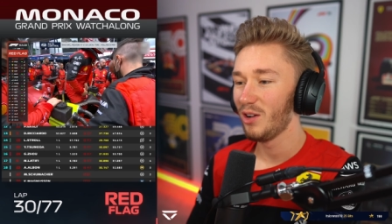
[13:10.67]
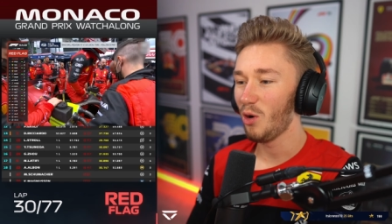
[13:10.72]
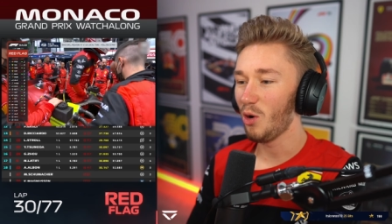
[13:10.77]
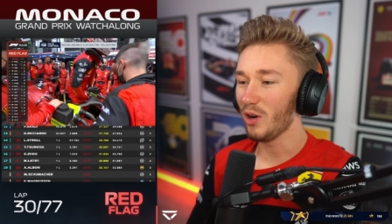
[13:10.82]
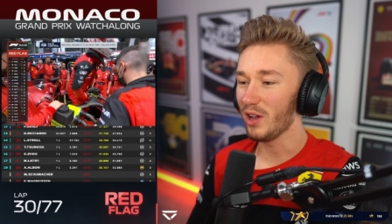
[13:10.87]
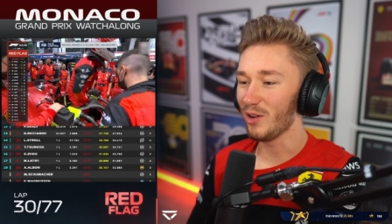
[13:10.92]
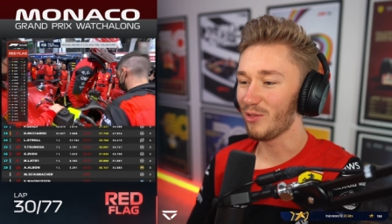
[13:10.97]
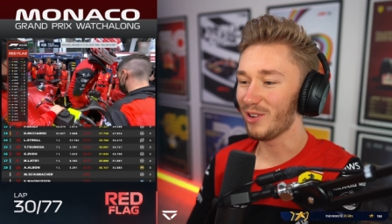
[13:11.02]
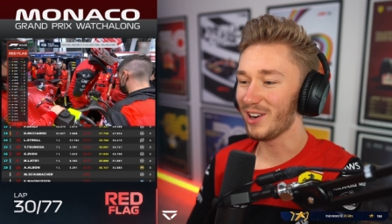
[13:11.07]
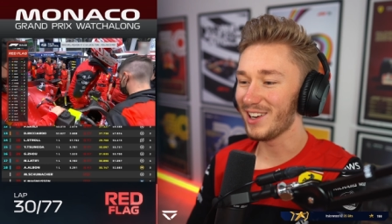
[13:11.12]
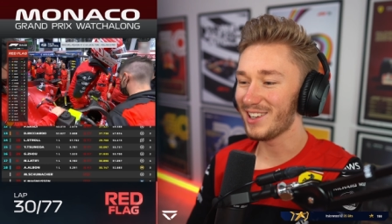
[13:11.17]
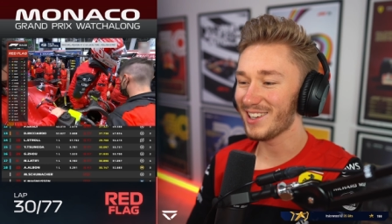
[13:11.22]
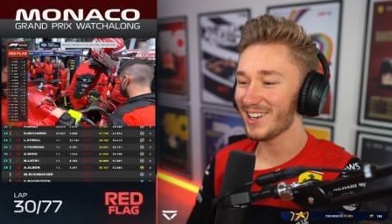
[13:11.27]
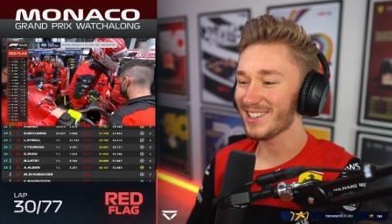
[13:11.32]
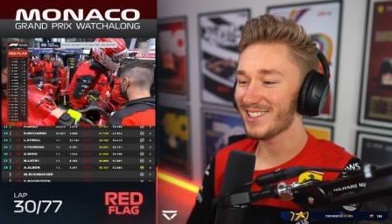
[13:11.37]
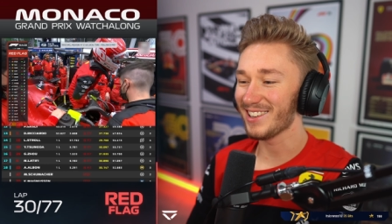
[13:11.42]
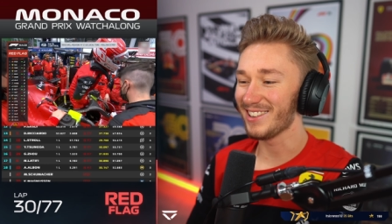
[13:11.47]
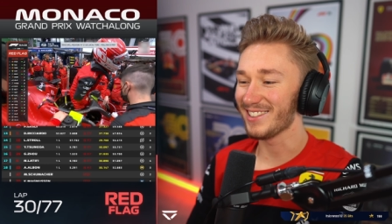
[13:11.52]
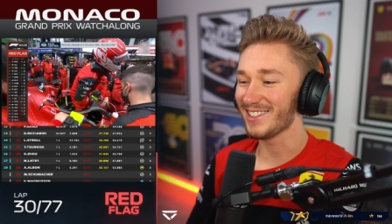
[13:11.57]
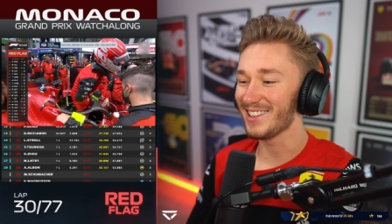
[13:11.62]
Oh, you
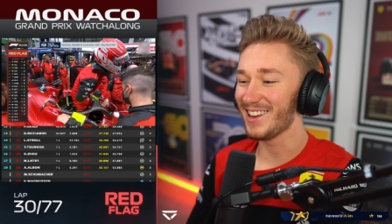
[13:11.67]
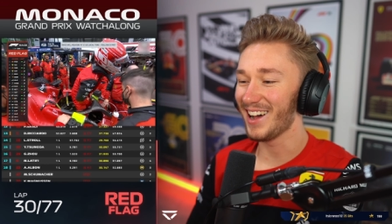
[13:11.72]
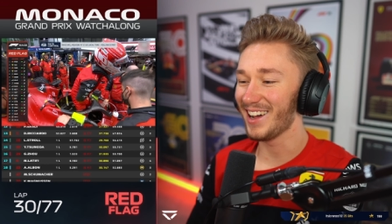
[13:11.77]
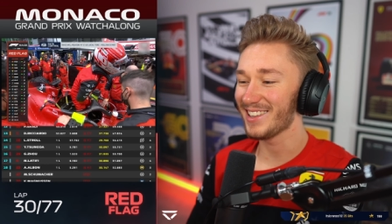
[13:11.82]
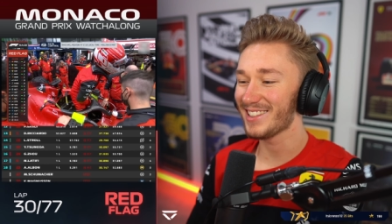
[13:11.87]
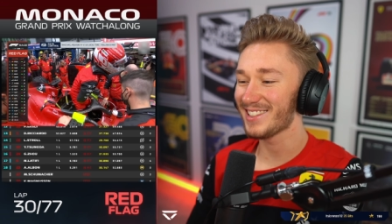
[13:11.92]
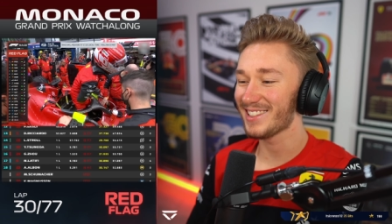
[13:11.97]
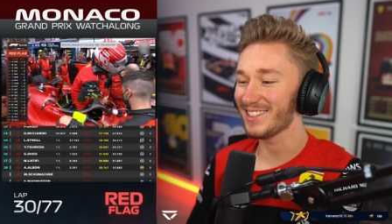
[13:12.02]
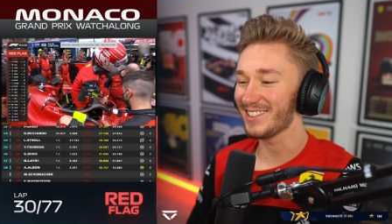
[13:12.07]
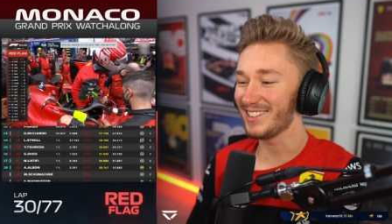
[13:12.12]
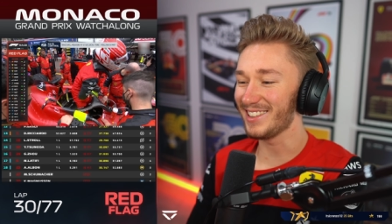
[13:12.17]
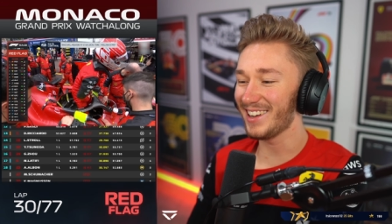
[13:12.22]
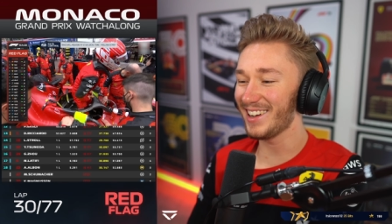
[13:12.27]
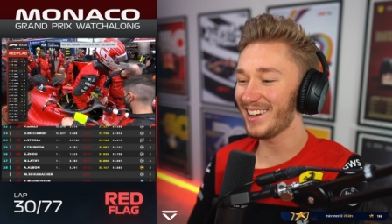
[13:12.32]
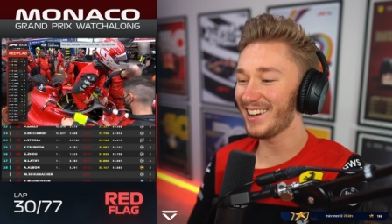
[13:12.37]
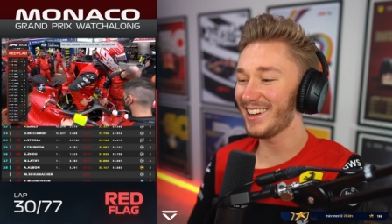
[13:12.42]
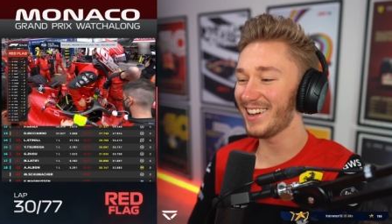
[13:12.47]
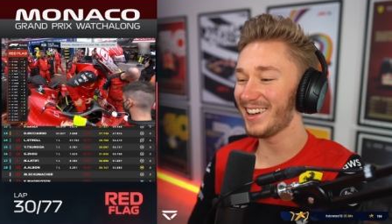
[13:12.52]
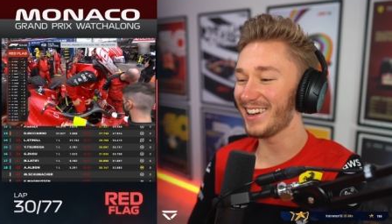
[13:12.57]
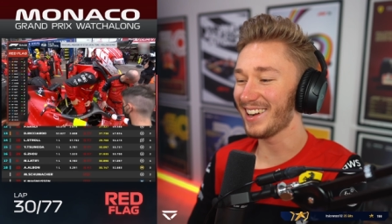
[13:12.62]
readjust those nuts.
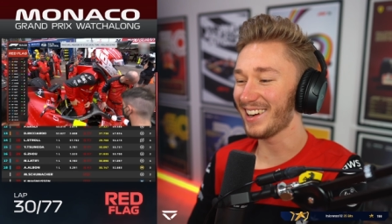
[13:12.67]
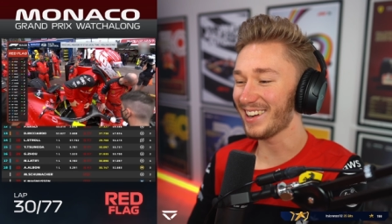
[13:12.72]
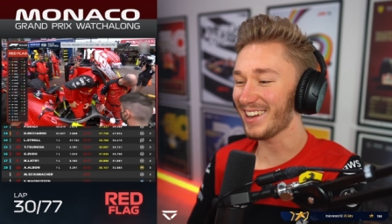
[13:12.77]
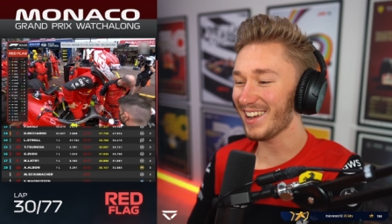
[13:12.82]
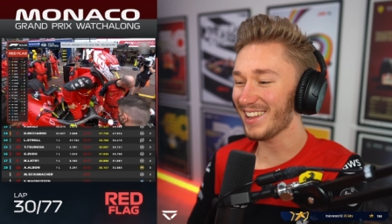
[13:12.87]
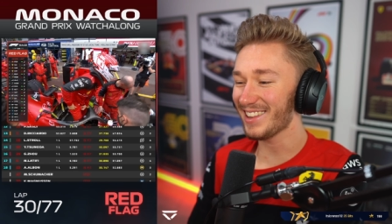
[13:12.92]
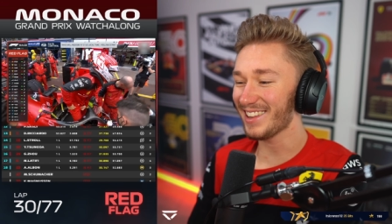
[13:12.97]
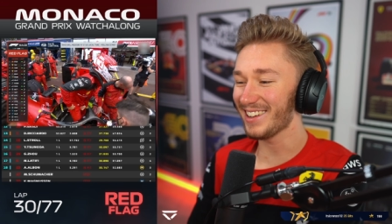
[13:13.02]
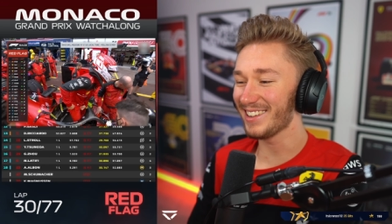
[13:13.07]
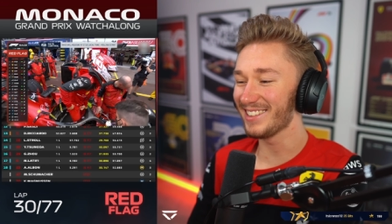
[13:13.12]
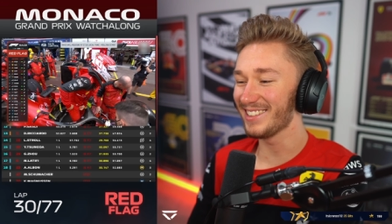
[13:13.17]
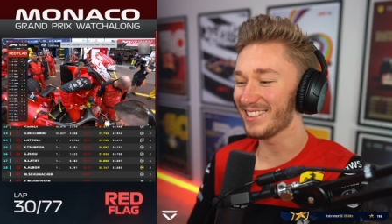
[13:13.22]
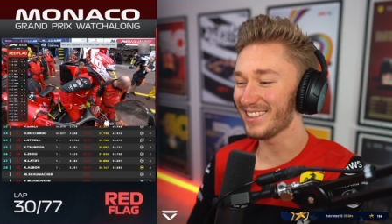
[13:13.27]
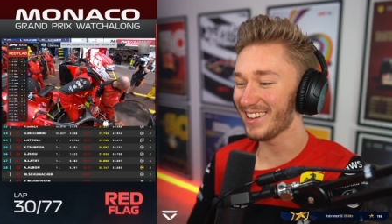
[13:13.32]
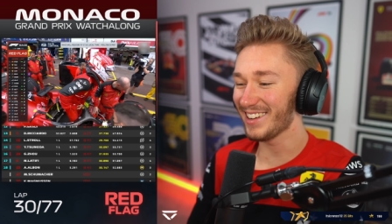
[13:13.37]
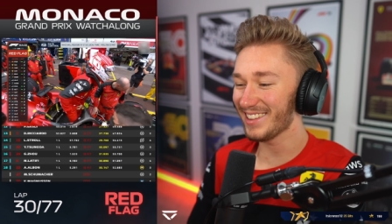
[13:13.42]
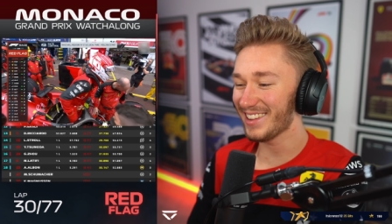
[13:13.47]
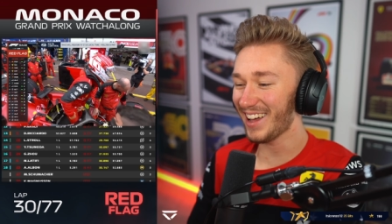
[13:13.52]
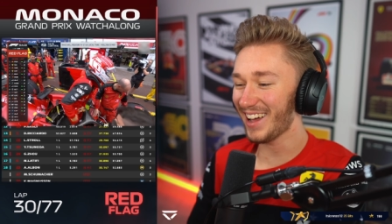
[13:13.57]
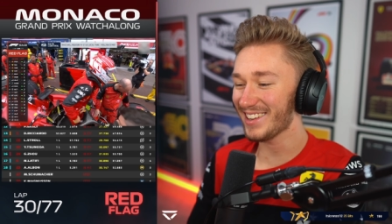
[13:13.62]
Yeah, get that,
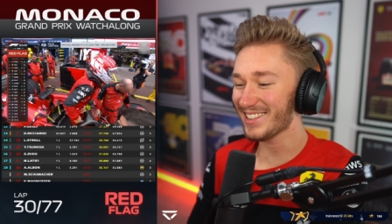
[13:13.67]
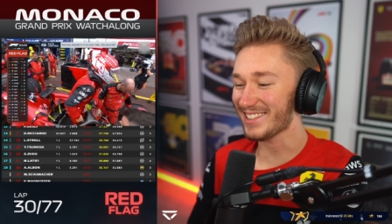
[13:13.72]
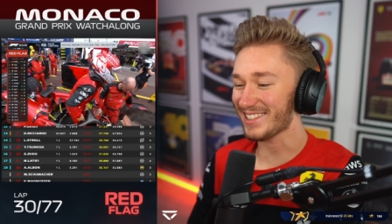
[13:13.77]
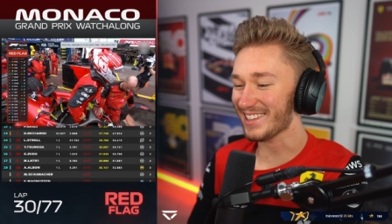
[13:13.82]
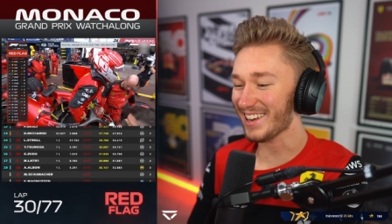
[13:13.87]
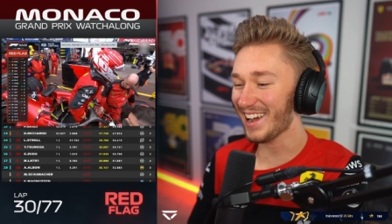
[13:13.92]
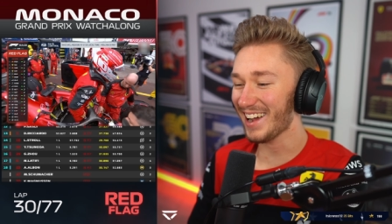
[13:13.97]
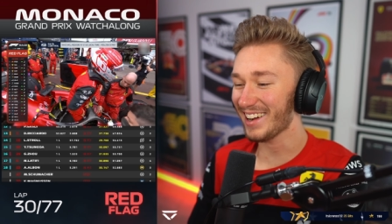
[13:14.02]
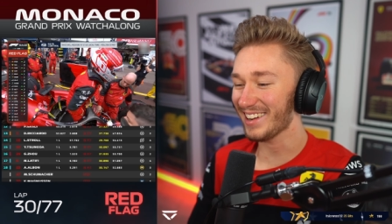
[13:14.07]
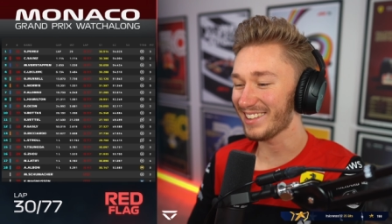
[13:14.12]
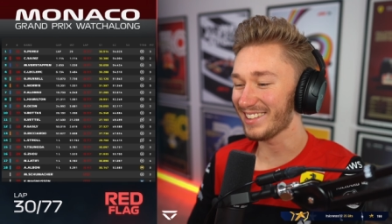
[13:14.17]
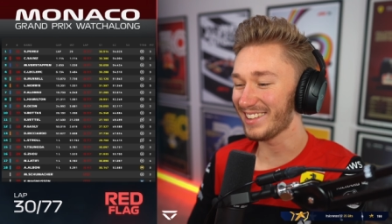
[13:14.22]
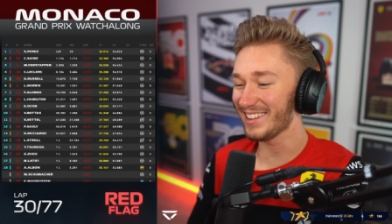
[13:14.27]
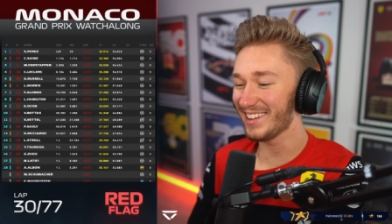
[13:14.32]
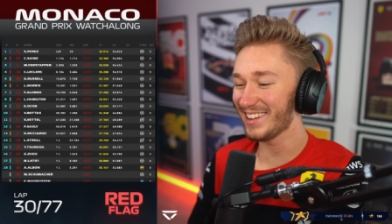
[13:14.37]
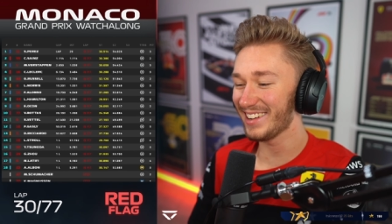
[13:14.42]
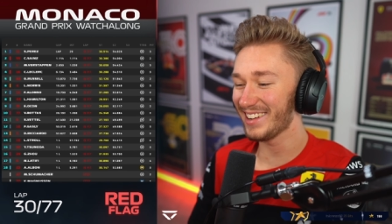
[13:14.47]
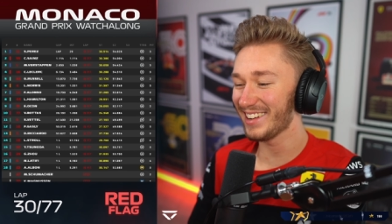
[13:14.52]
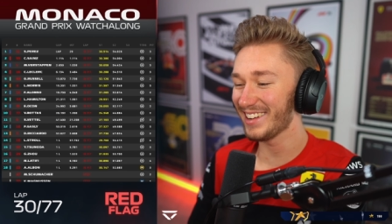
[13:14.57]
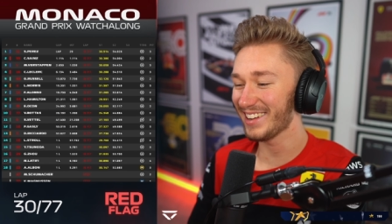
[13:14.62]
get that sack.
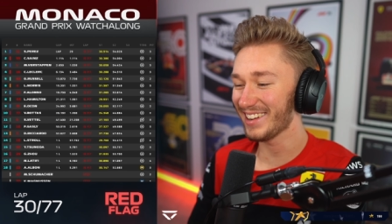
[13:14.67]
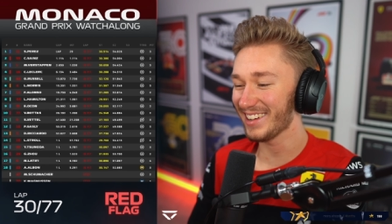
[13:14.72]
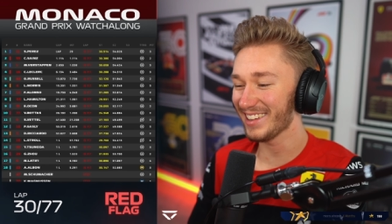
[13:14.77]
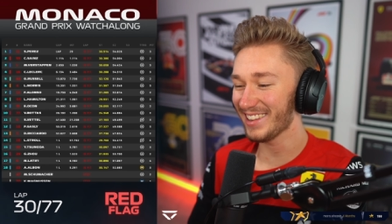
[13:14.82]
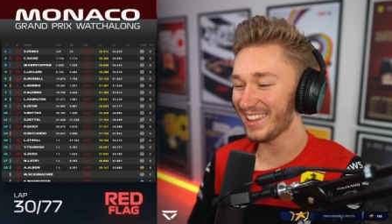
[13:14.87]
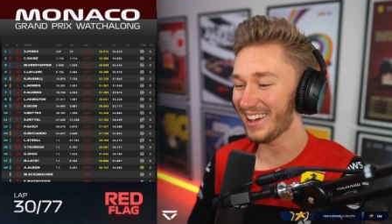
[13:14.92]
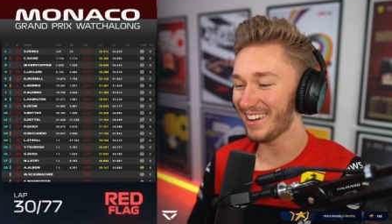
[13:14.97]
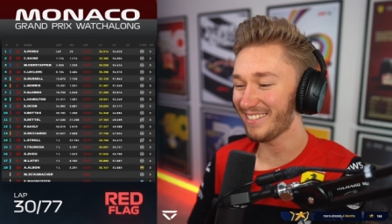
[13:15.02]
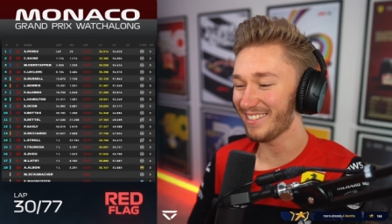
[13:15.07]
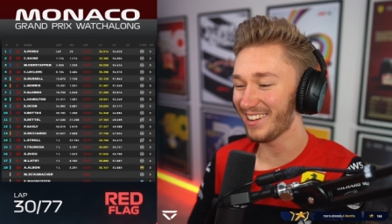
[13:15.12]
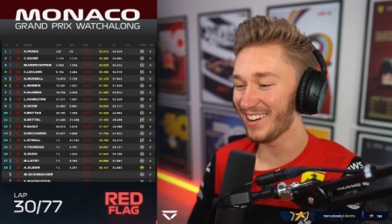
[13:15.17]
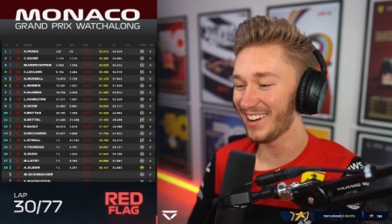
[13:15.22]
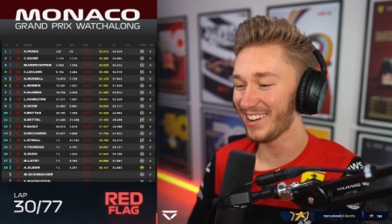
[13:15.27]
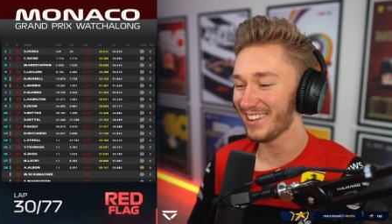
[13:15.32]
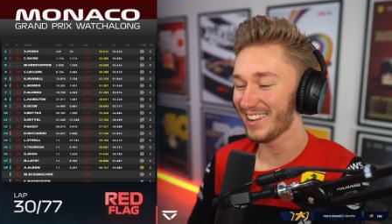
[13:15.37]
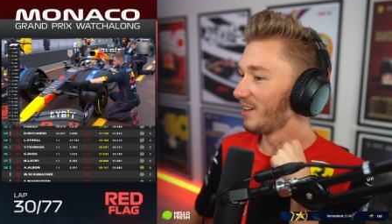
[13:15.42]
Yeah, get that right.